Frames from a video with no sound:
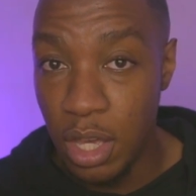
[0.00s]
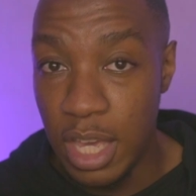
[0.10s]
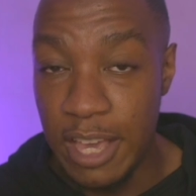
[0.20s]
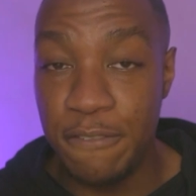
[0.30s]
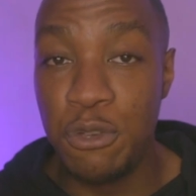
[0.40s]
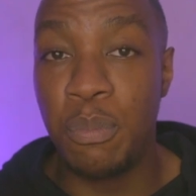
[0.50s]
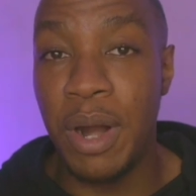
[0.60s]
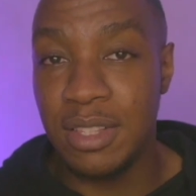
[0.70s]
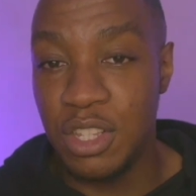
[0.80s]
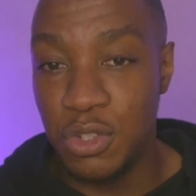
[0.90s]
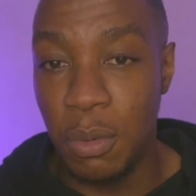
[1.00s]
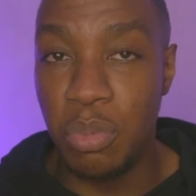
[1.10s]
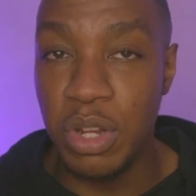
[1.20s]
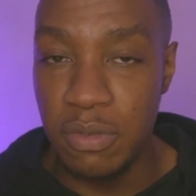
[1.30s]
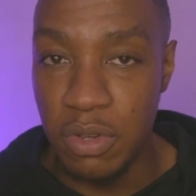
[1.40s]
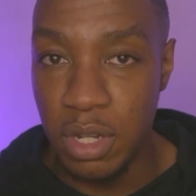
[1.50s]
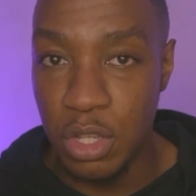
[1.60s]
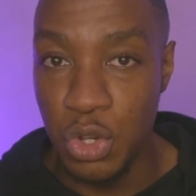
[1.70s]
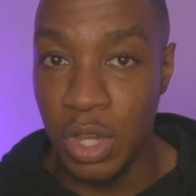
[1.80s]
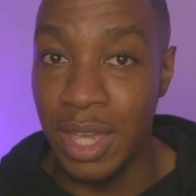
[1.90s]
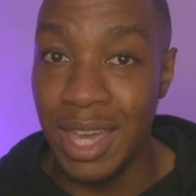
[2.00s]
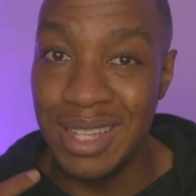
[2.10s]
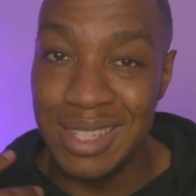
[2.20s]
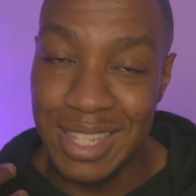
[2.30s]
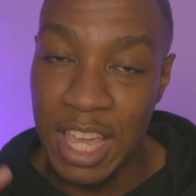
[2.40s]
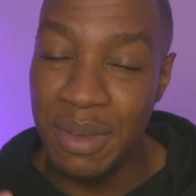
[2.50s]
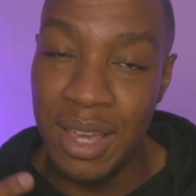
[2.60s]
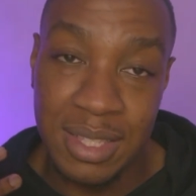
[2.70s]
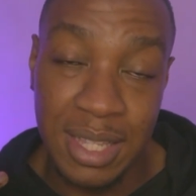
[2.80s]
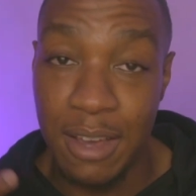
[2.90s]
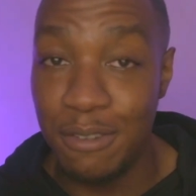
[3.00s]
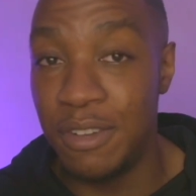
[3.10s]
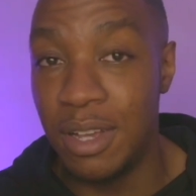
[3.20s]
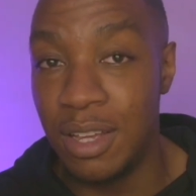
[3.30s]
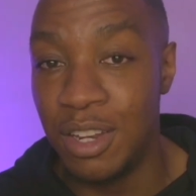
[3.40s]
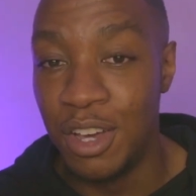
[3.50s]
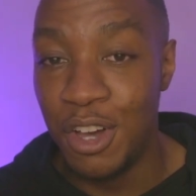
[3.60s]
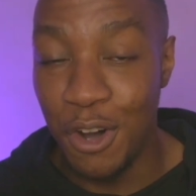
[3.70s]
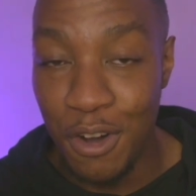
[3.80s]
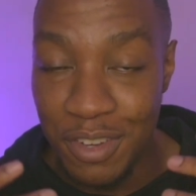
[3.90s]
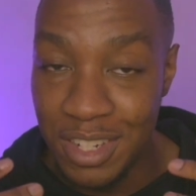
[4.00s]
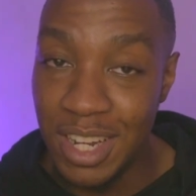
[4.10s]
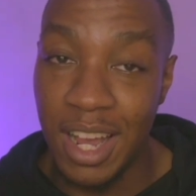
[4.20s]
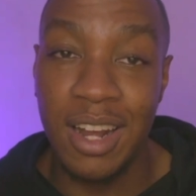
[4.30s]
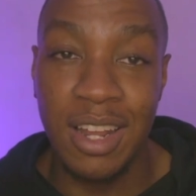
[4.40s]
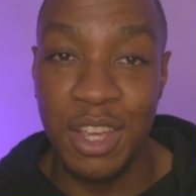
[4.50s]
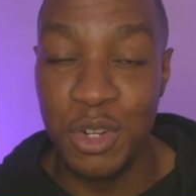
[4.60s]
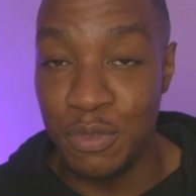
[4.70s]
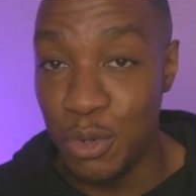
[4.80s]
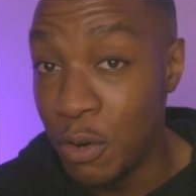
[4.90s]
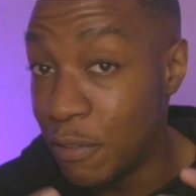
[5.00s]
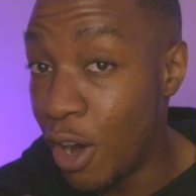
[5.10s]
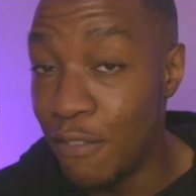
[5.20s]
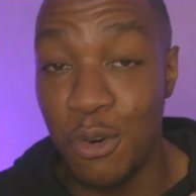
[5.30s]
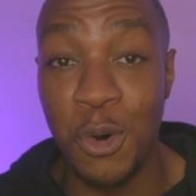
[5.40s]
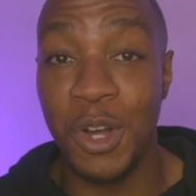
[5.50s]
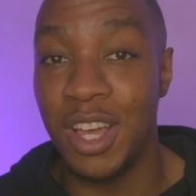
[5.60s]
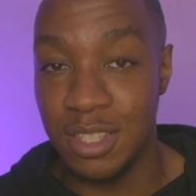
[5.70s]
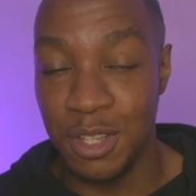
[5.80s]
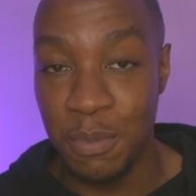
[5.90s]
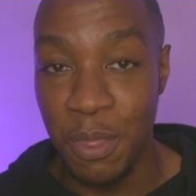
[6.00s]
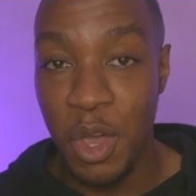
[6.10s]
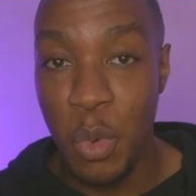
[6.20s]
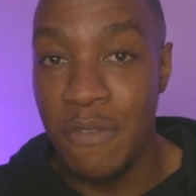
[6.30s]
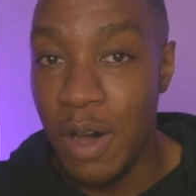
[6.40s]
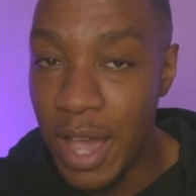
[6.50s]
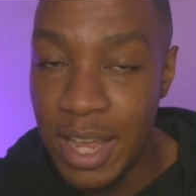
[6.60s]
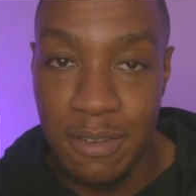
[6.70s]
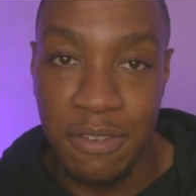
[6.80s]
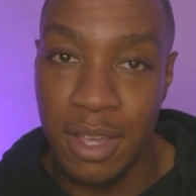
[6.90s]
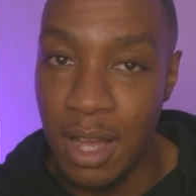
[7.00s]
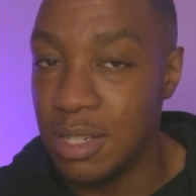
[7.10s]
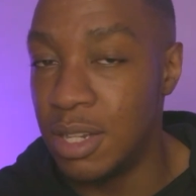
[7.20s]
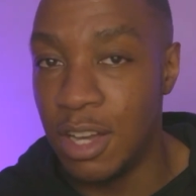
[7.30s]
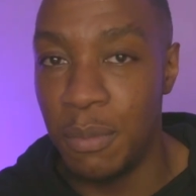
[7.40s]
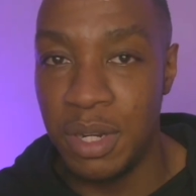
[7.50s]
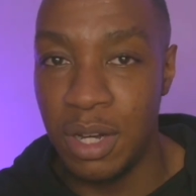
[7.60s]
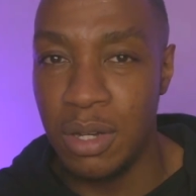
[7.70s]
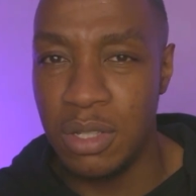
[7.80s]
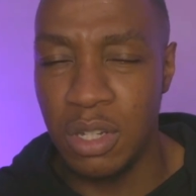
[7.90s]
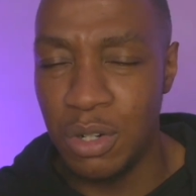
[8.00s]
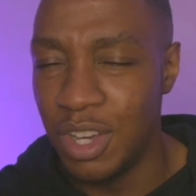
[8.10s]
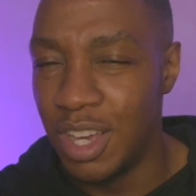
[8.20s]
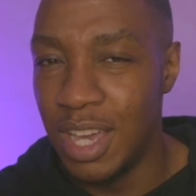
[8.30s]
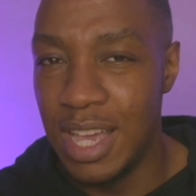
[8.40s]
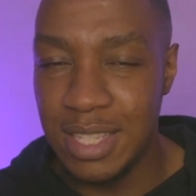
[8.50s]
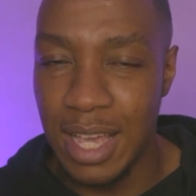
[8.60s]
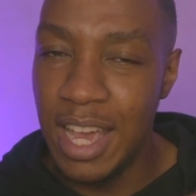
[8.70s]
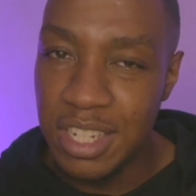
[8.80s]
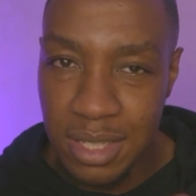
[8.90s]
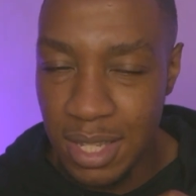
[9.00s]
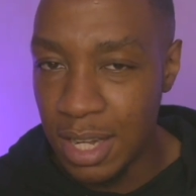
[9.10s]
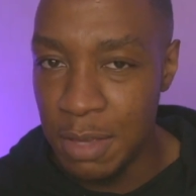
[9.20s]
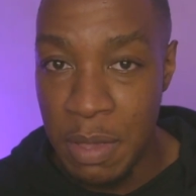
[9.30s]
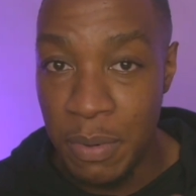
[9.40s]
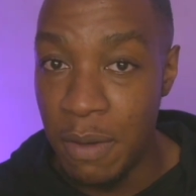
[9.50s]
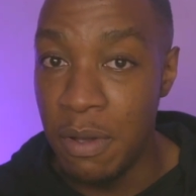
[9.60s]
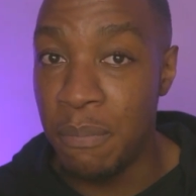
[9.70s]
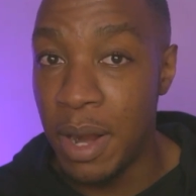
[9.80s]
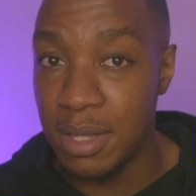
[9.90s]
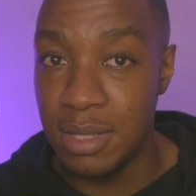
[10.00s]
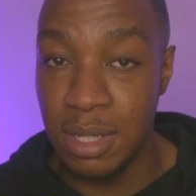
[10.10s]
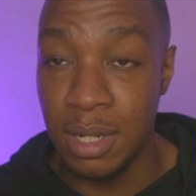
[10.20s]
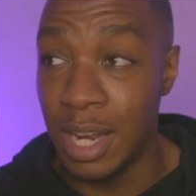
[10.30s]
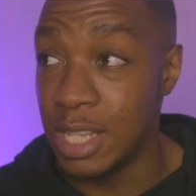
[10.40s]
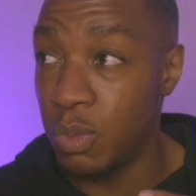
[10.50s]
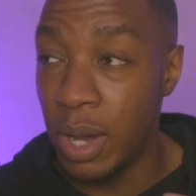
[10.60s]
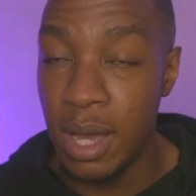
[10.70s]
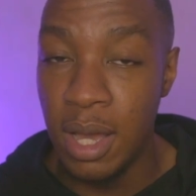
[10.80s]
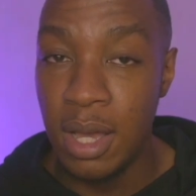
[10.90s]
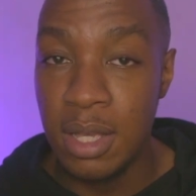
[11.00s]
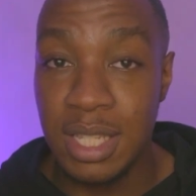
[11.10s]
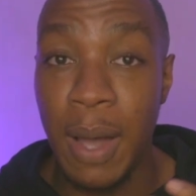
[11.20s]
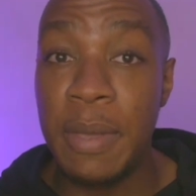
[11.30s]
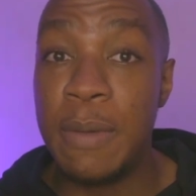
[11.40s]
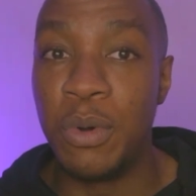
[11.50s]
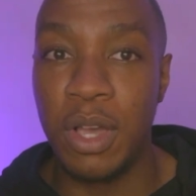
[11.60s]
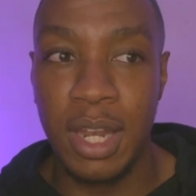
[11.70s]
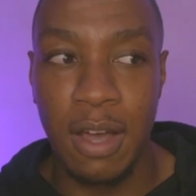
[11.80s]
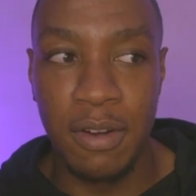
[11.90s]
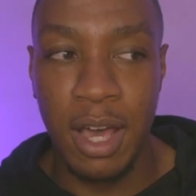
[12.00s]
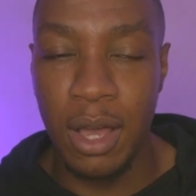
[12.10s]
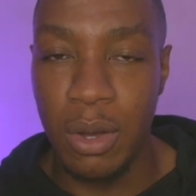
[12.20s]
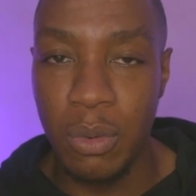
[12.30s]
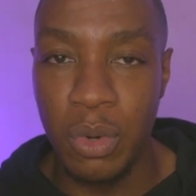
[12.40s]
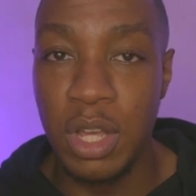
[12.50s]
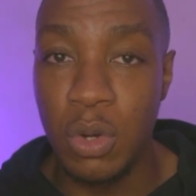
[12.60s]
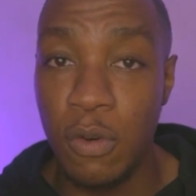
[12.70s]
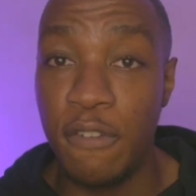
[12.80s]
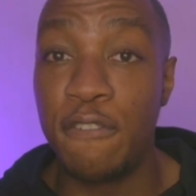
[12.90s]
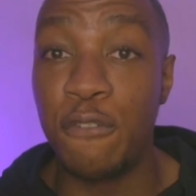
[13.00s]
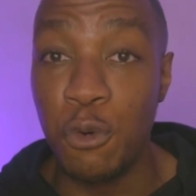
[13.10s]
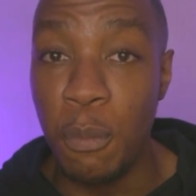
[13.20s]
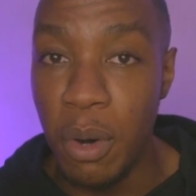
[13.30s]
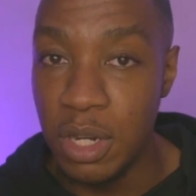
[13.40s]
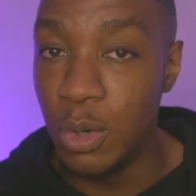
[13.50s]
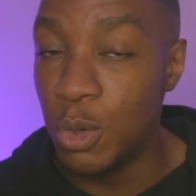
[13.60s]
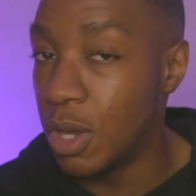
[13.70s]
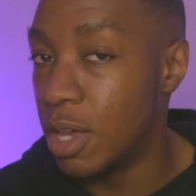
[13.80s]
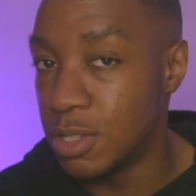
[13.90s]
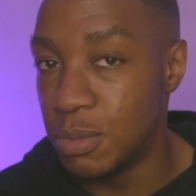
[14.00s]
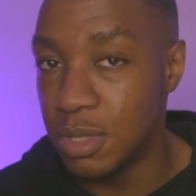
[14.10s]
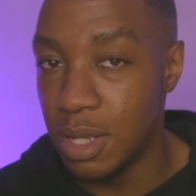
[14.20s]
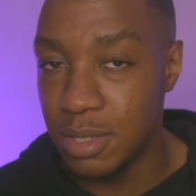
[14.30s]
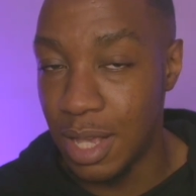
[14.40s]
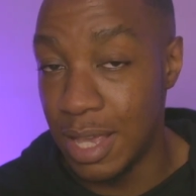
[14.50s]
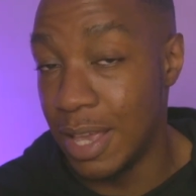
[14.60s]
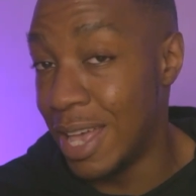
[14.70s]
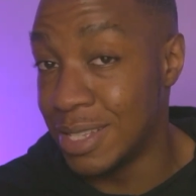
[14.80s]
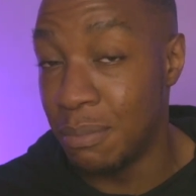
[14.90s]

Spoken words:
if you practice your breathing, you can get the same exact feeling of ejaculating, of orgasm, without anything actually coming out. So it's an Asian technique people have been practicing, and that's why some people can have like what they call full body orgasms. That's as a